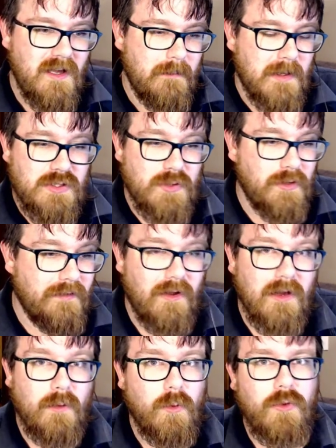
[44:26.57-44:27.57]
Make sure you
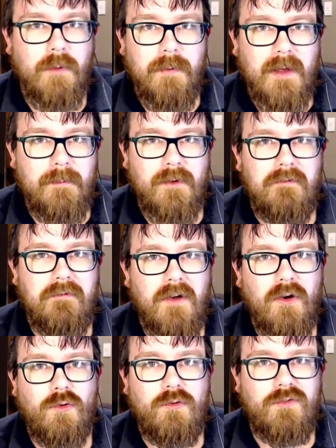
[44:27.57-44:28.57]
follow all the people
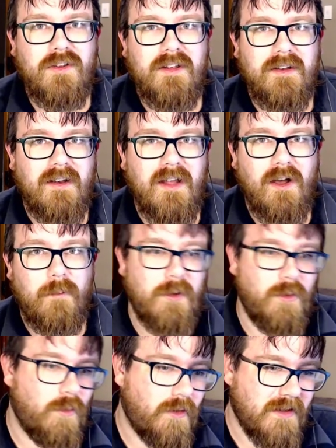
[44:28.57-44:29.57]
involved in helping
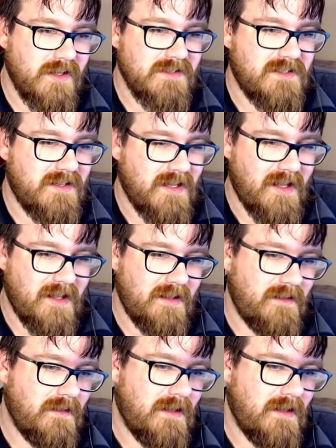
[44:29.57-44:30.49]
organise today.